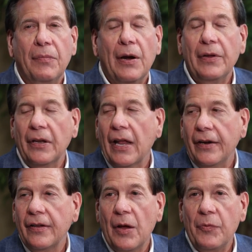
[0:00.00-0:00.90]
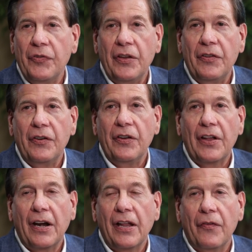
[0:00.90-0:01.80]
Probably a lot of times
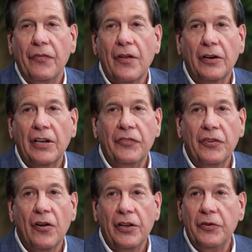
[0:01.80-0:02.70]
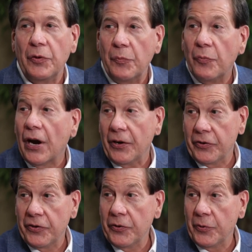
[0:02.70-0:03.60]
not a lot of thought has gone into it prior
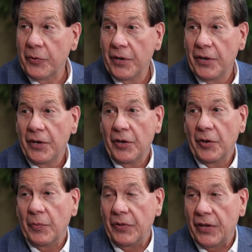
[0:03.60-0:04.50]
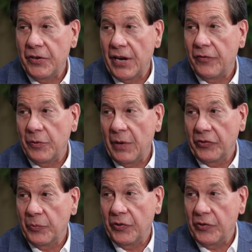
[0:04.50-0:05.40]
to, but then you have to make
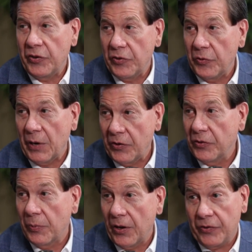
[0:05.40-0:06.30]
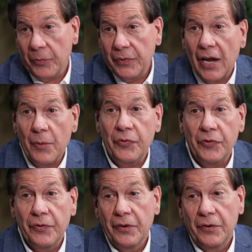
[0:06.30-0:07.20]
some decisions based upon sometimes,